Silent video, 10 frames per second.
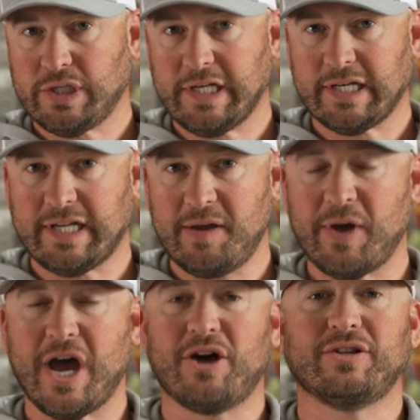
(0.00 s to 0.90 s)
16
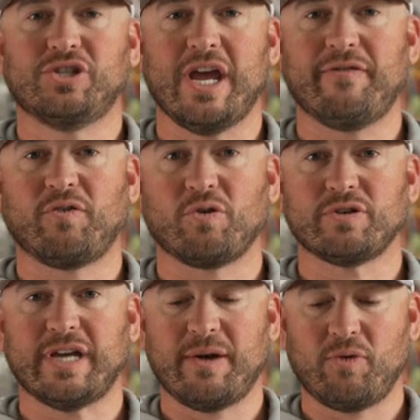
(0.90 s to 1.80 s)
pound J-Floral
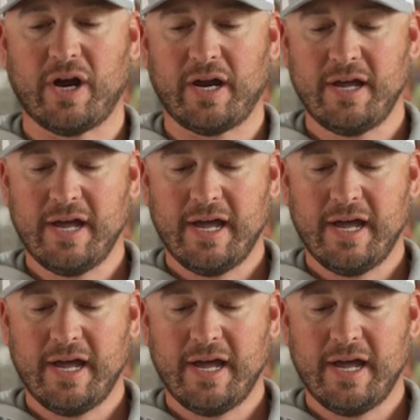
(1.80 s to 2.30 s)
Samurai.